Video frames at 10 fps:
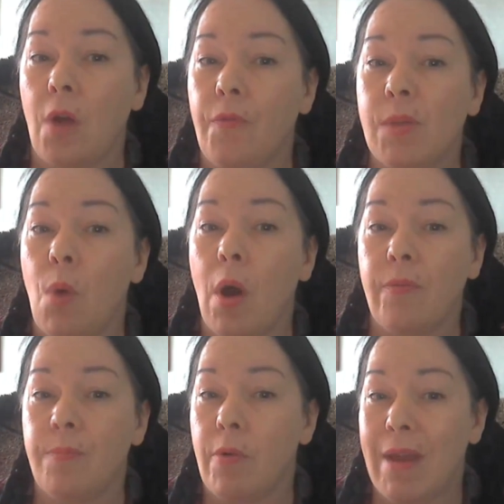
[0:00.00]
of his wife
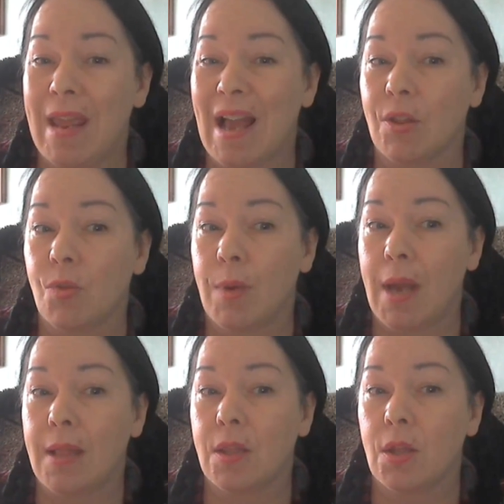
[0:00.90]
Marie
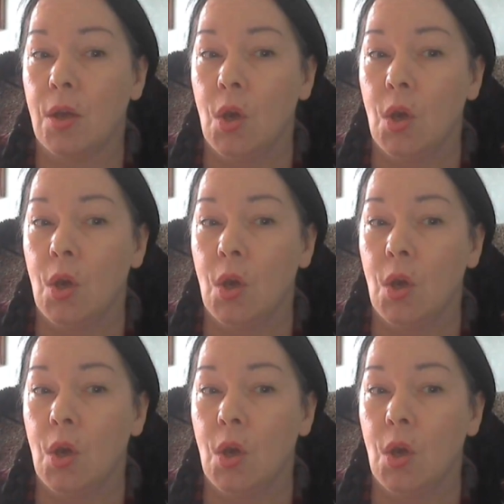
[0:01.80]
Antoinette,